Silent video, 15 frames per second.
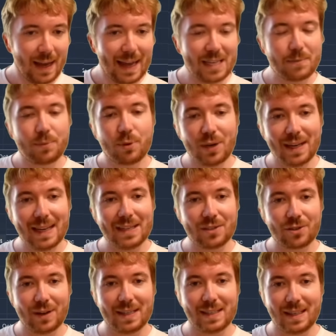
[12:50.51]
it's a pretty
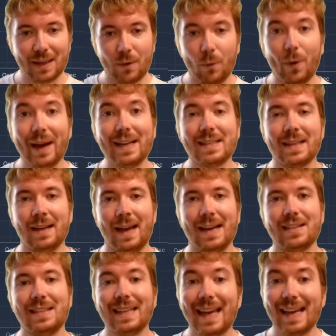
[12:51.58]
interesting way to
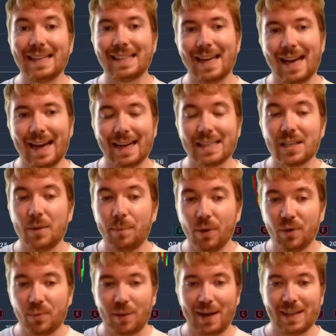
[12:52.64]
actually gain targets
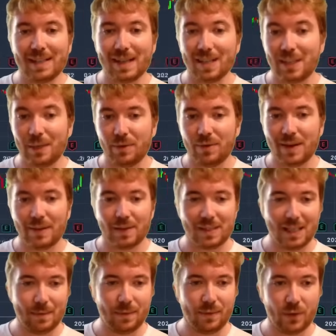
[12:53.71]
above price action that we've never
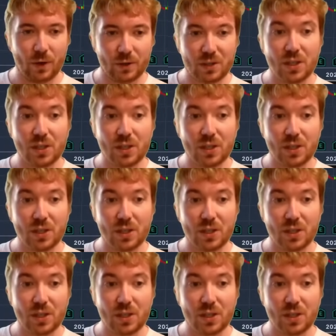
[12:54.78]
seen before,